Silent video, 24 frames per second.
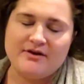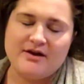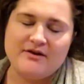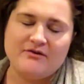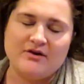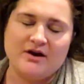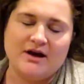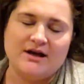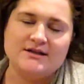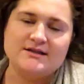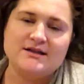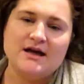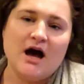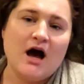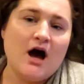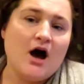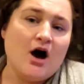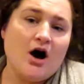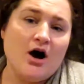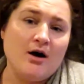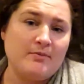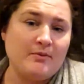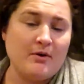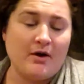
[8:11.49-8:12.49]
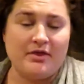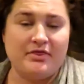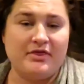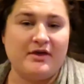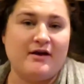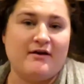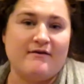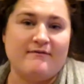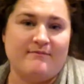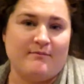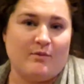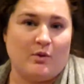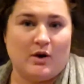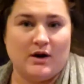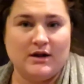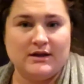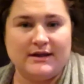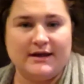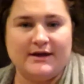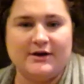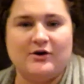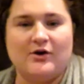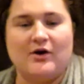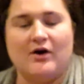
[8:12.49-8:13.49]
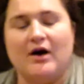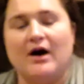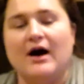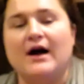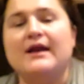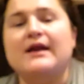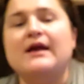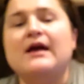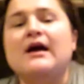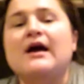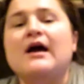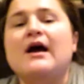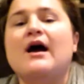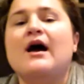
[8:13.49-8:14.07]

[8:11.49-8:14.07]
favorites. I'll probably think of more later on.